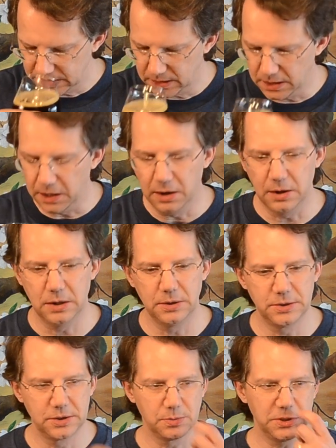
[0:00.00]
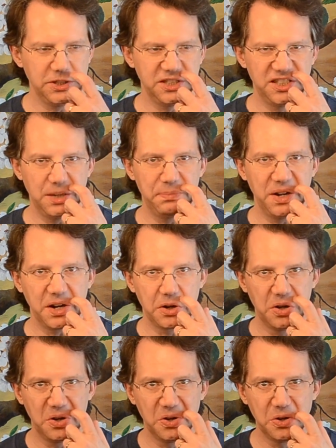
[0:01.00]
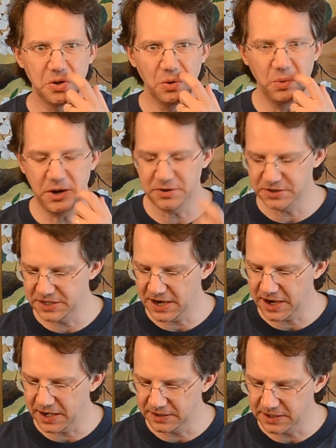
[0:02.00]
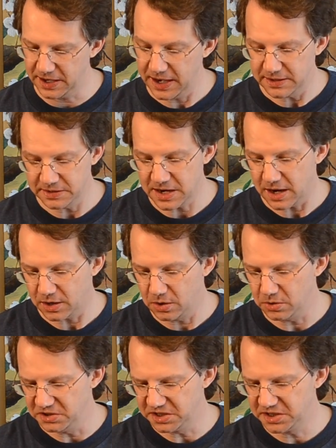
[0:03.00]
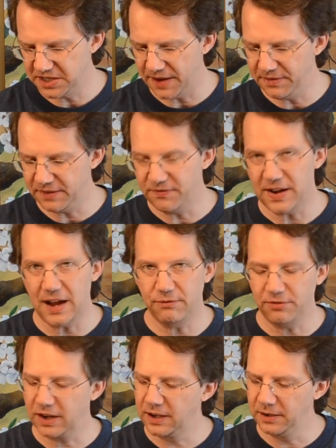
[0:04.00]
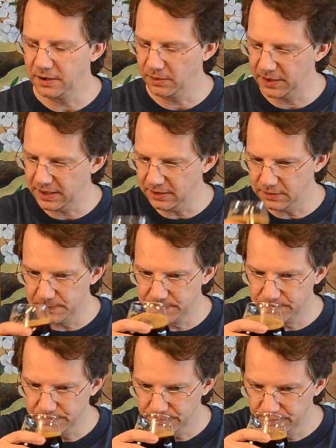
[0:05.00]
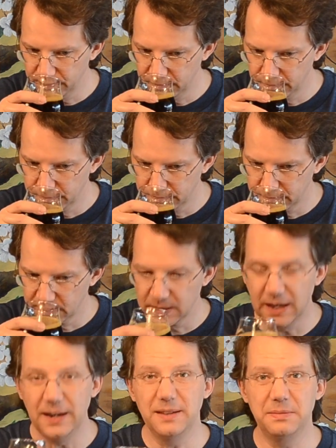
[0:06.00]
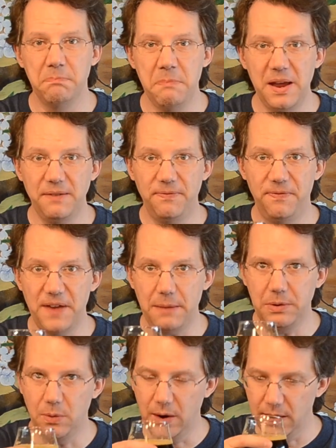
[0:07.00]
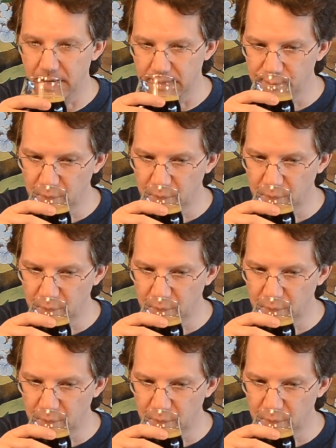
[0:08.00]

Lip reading: Oh, this is what you sip on a cold winter's day. And today is not cold. It's 75 freaking degrees. And it's mid-February.